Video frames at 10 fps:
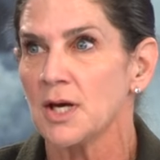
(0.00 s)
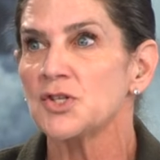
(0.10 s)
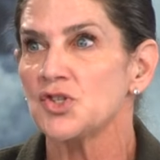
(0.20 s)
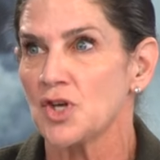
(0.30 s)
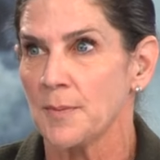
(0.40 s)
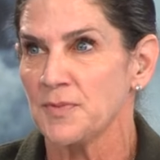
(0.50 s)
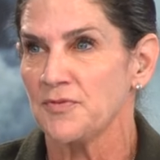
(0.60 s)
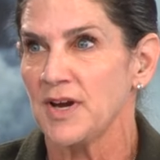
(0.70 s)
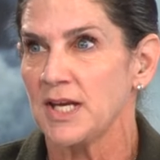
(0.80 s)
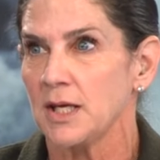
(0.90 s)
stop the
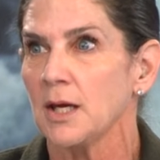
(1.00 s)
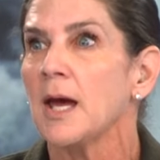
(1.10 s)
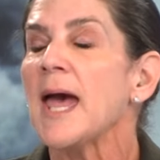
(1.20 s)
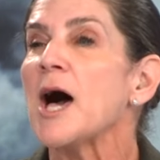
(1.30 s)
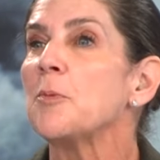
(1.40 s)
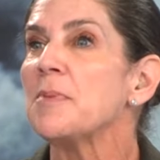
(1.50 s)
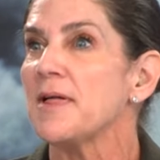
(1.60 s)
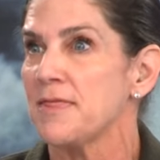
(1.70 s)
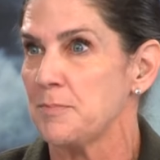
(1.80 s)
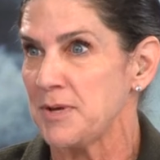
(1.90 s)
fighting, help
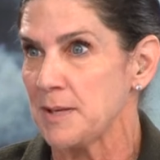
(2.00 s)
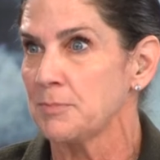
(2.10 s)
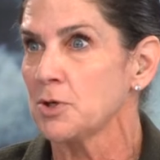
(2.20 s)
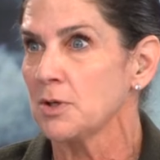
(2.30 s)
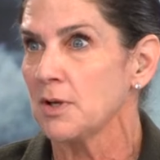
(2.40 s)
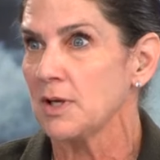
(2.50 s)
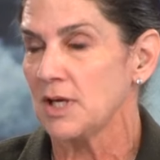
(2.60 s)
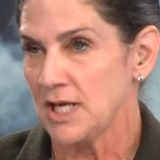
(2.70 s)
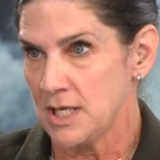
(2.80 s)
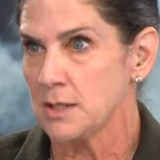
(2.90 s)
the people
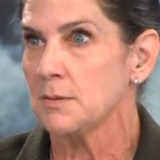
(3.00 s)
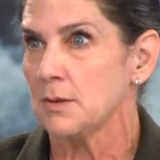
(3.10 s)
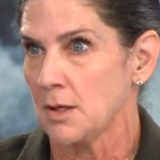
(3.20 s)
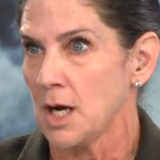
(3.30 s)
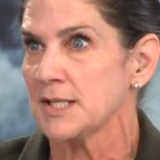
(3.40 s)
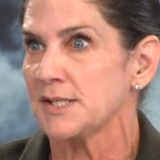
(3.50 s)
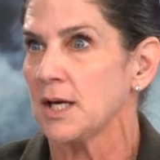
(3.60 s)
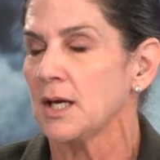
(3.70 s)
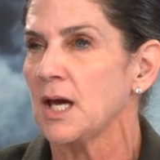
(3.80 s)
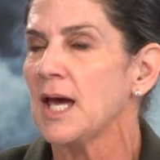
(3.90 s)
in
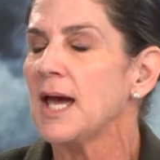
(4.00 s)
Gaza.